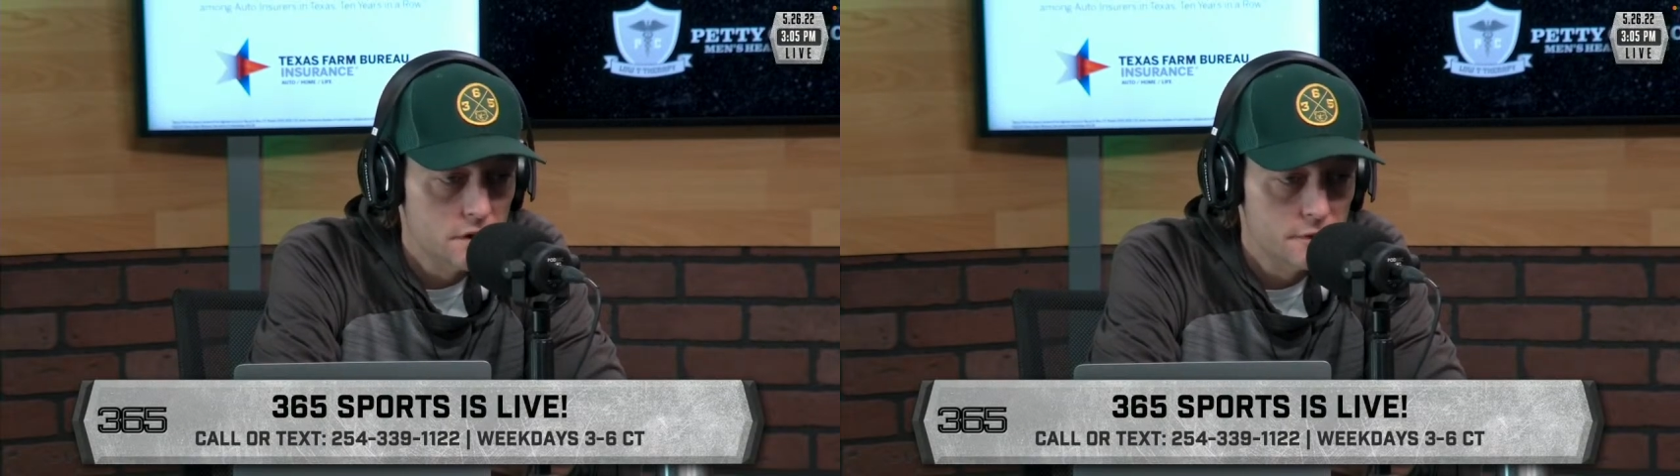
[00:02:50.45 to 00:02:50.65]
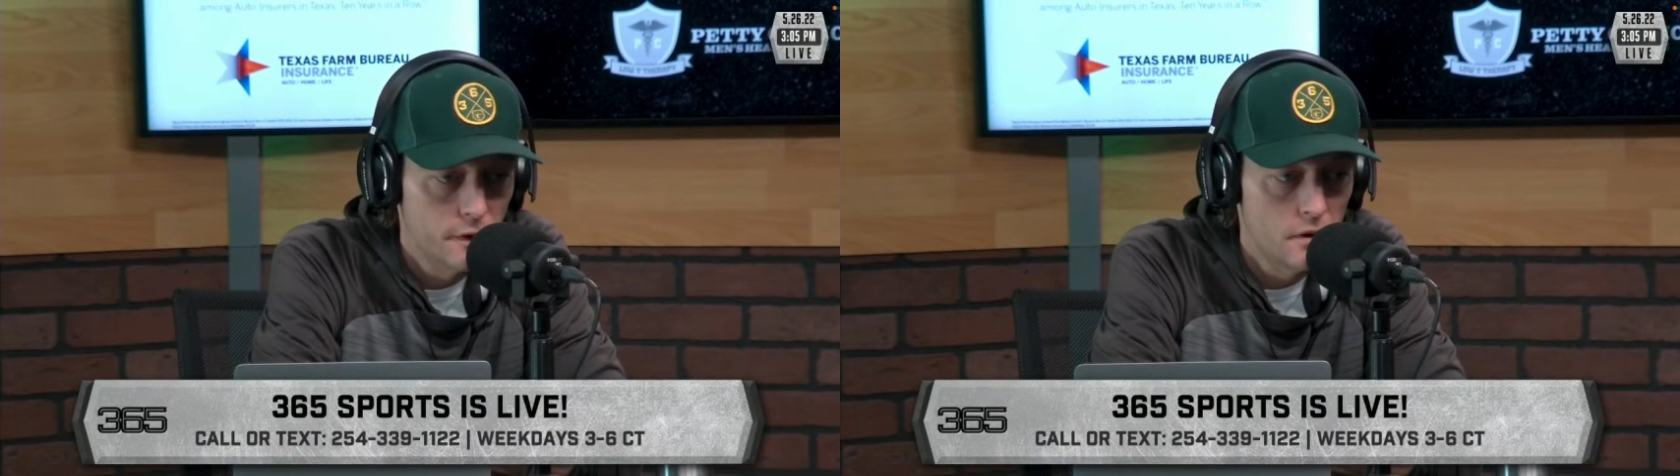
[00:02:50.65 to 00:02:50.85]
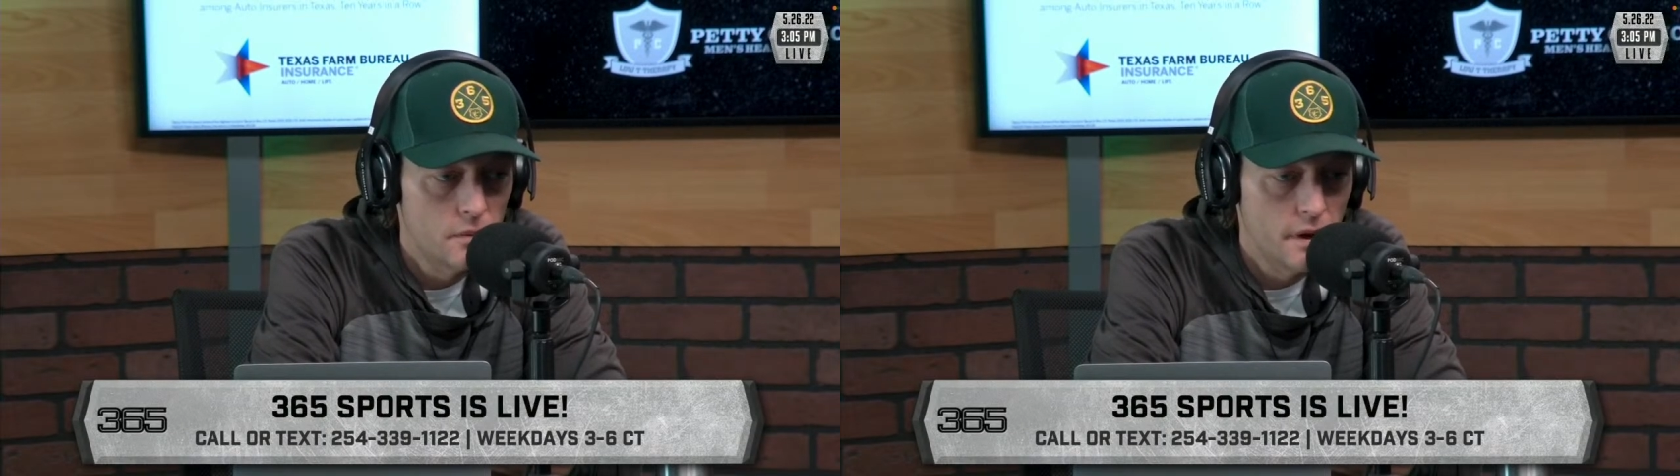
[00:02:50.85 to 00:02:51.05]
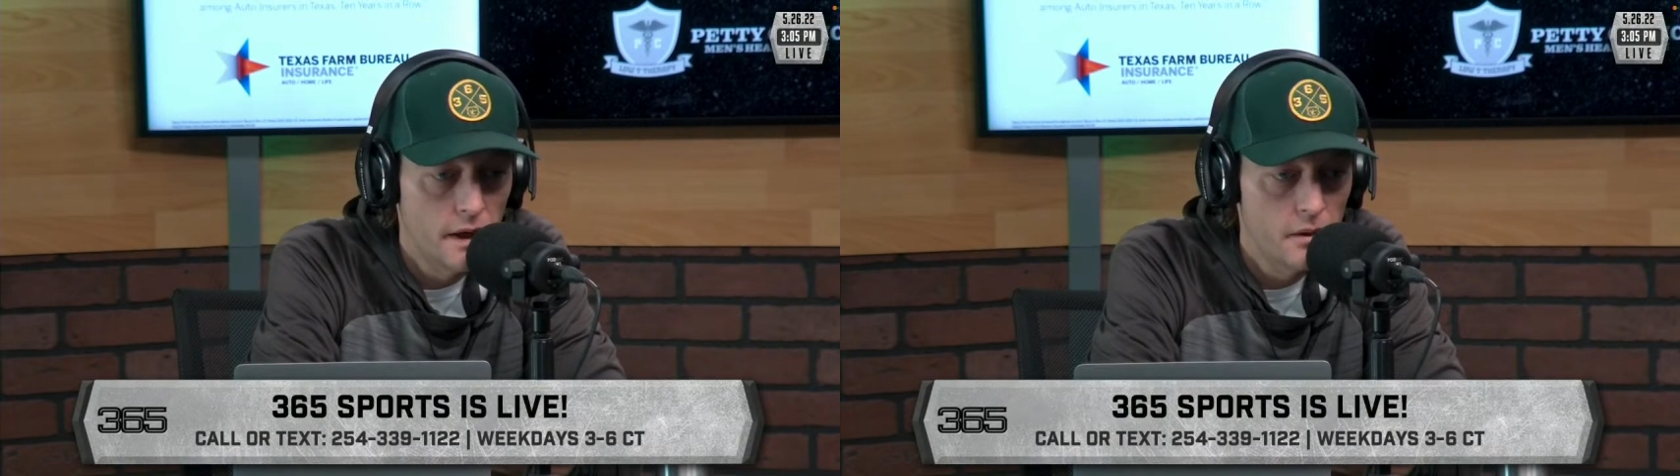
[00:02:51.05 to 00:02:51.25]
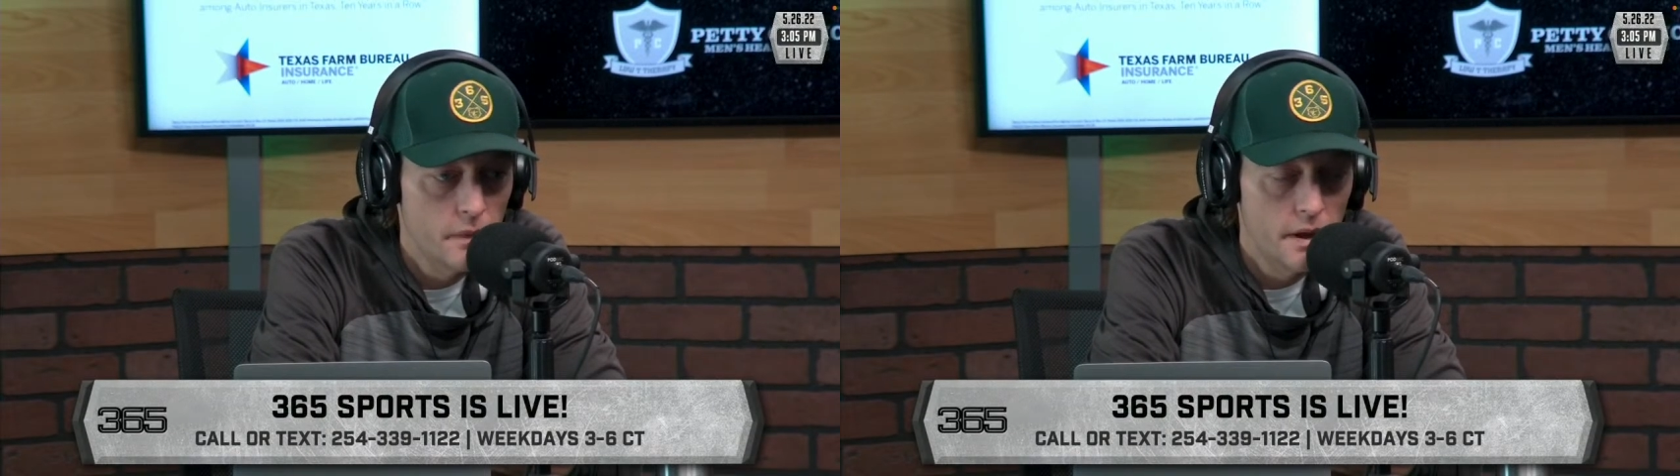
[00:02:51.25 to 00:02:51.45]
Because falling
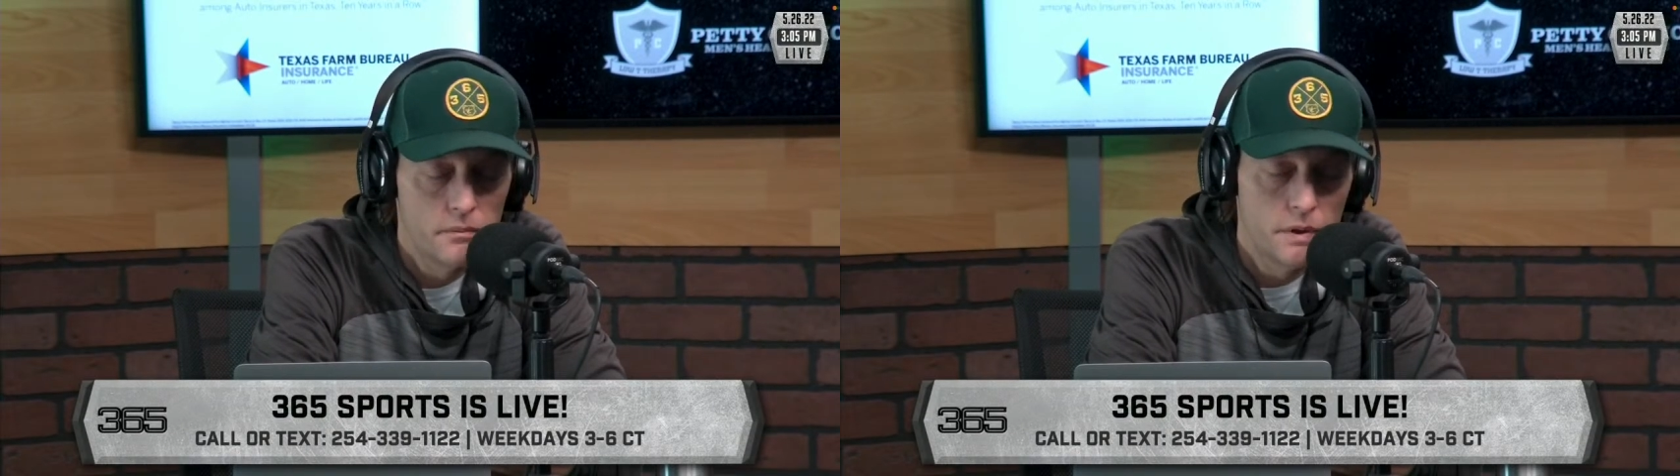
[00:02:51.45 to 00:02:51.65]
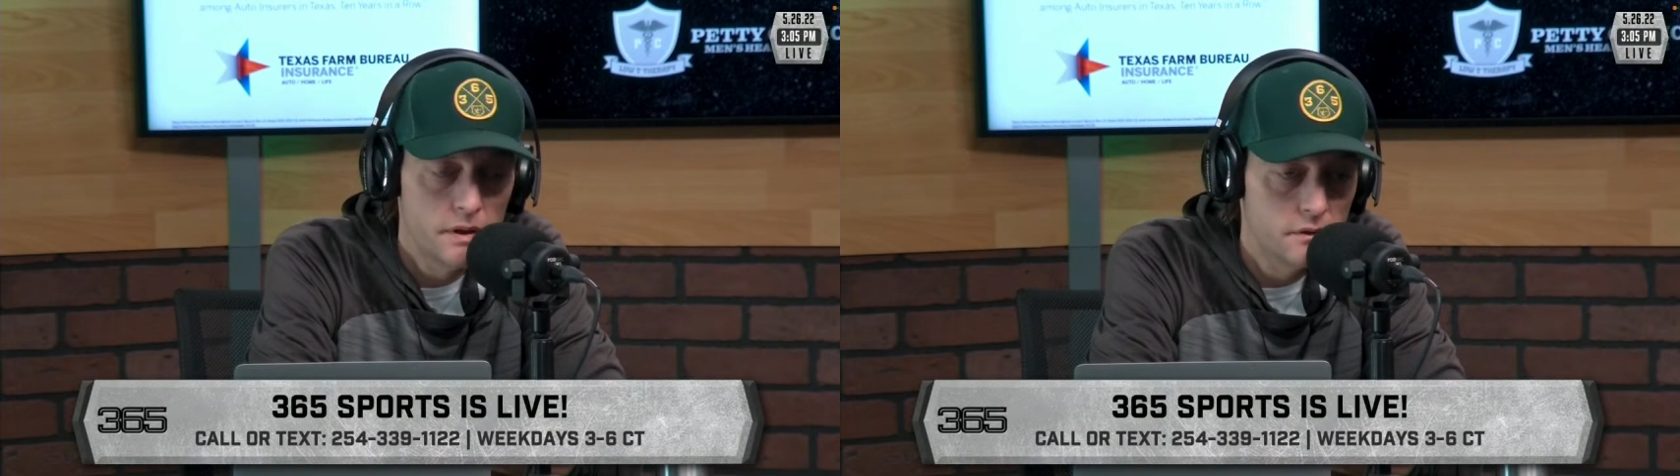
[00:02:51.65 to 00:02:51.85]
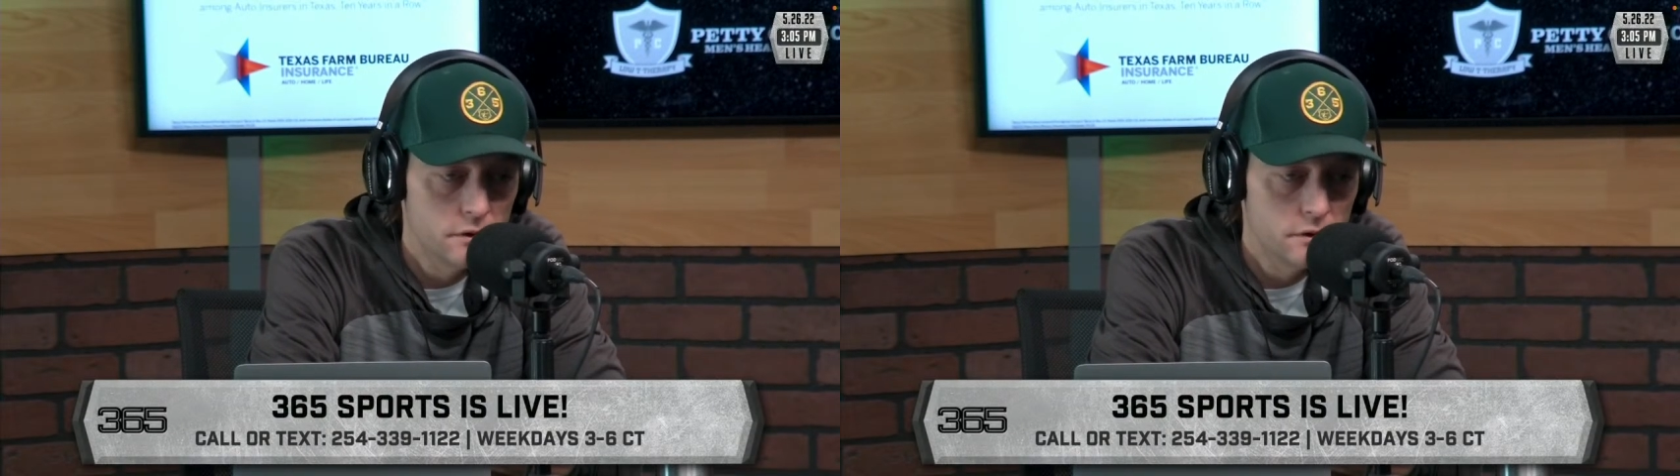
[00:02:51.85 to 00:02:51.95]
behind might be